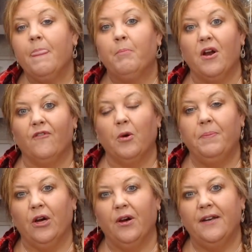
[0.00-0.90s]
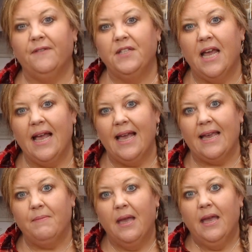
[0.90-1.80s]
but over a period of
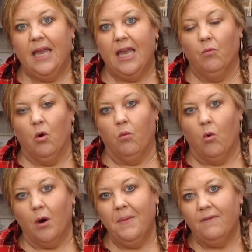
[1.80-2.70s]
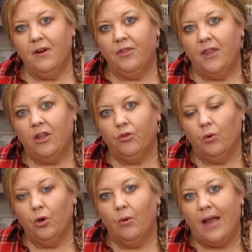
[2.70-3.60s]
time, it will warm everything
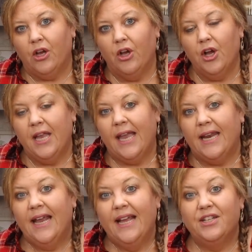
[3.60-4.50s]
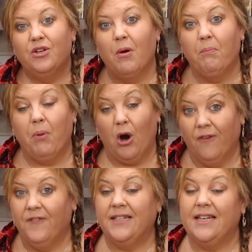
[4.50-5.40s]
through and cook it to a
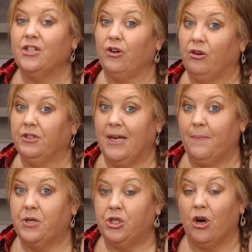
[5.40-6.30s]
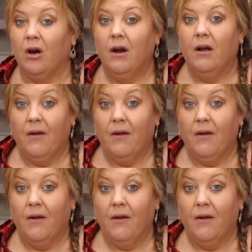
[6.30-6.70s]
perfect internal temperature.